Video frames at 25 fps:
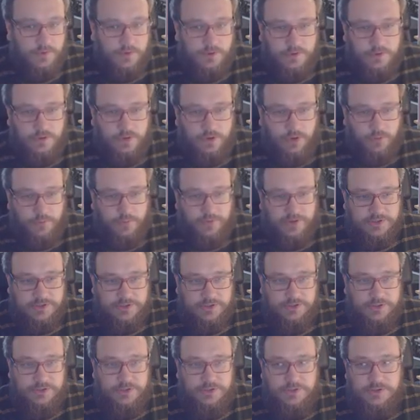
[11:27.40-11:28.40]
the
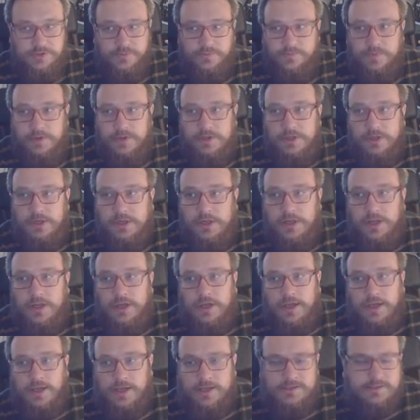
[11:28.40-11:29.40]
operating system.
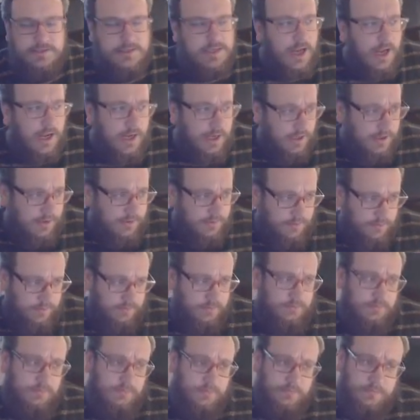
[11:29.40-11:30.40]
It's like
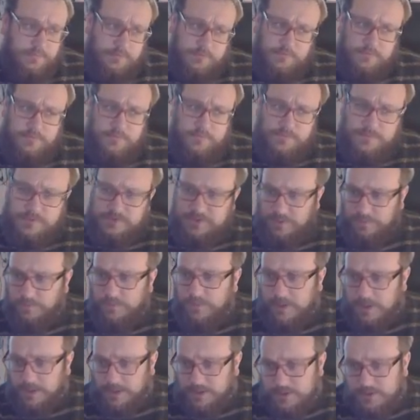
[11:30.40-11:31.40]

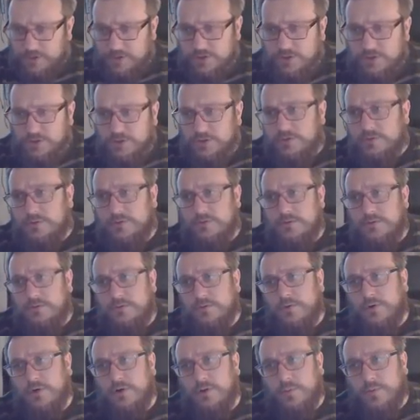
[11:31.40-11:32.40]
simplish.
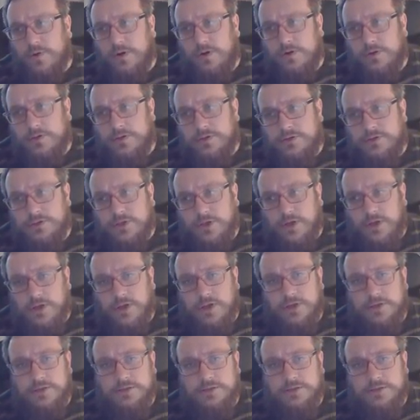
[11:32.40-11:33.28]
We've got a bar on the side